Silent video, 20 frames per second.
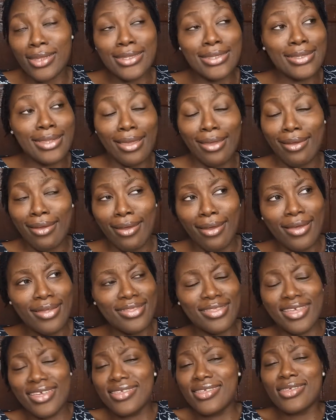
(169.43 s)
See,
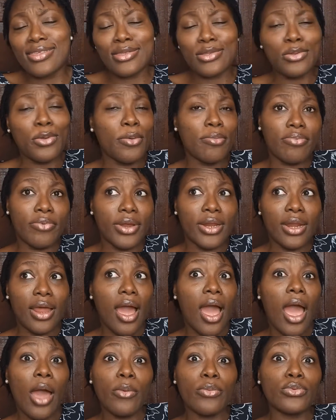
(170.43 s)
this is no-brainer.
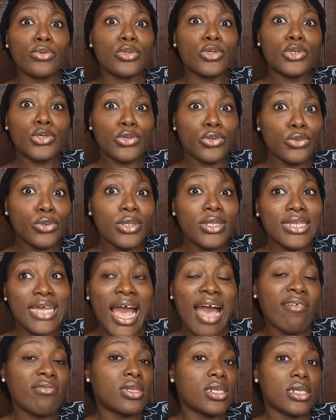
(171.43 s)
I would choose to
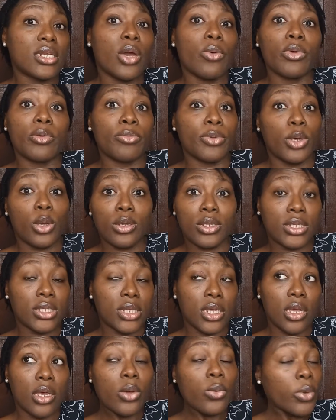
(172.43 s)
have dinner with Beyonce,